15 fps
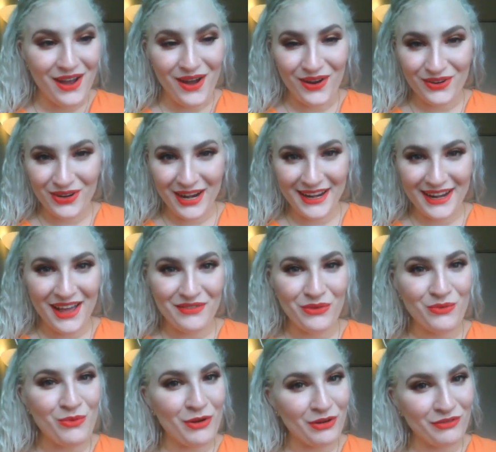Alright, have a
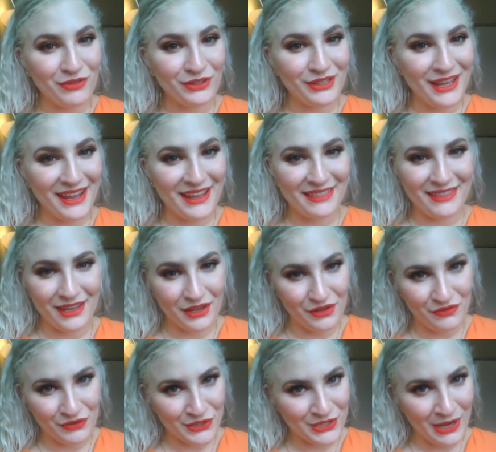wonderful day, and thank you
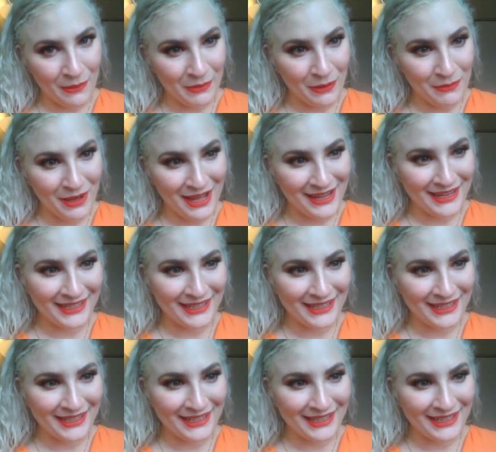for stopping by.